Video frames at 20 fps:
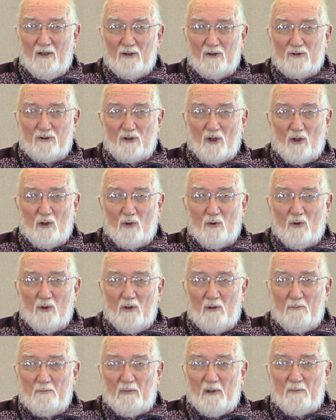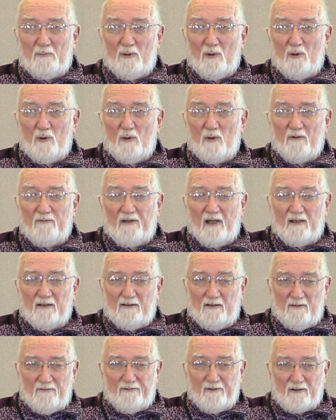So people who have had
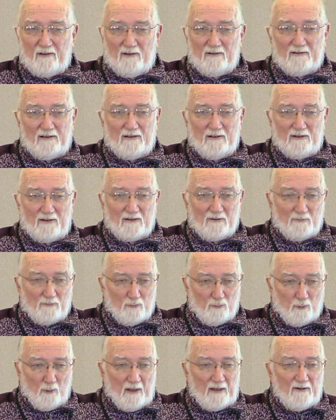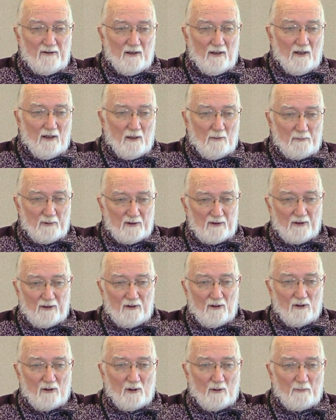difficulties renting a
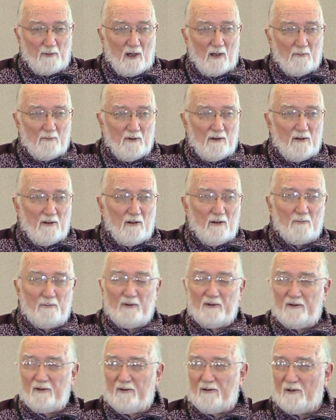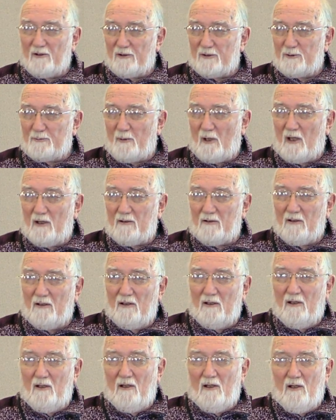particular apartment in a particular spot,
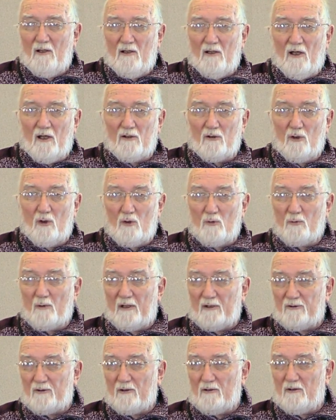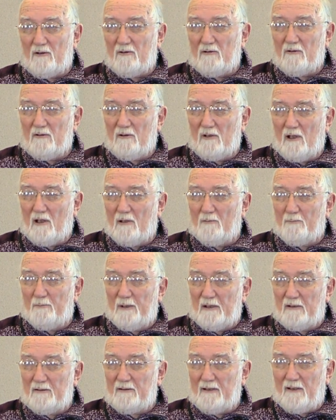a low rental
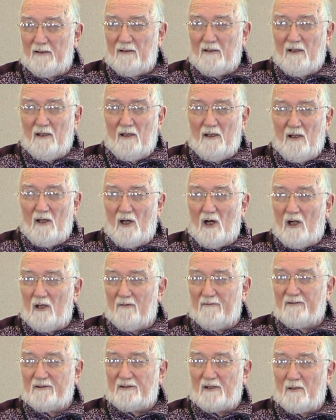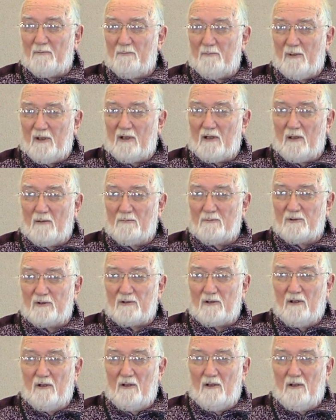building, all of a sudden
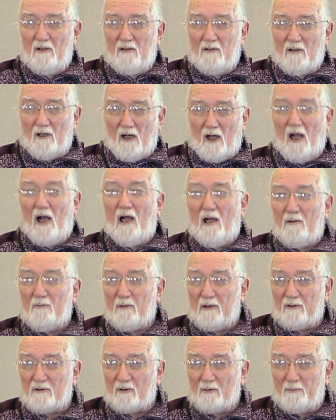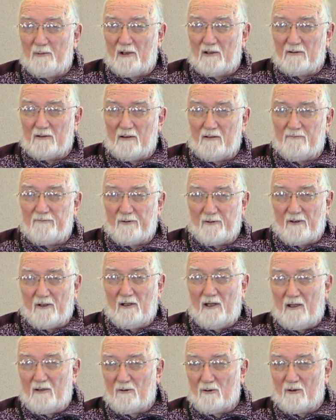becomes a high rental building for the
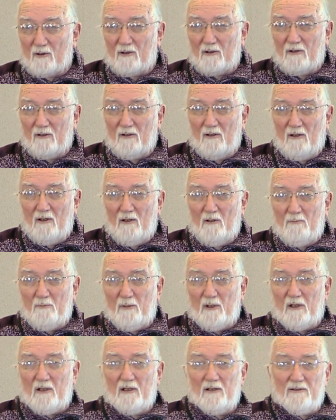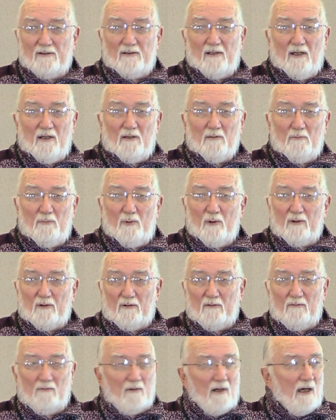landlord, because they can put
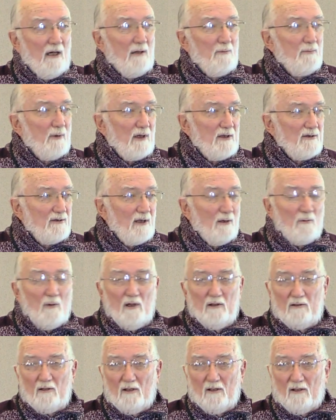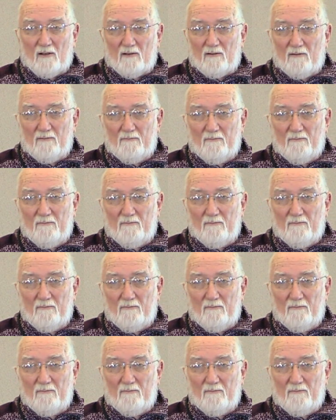any price they want on it.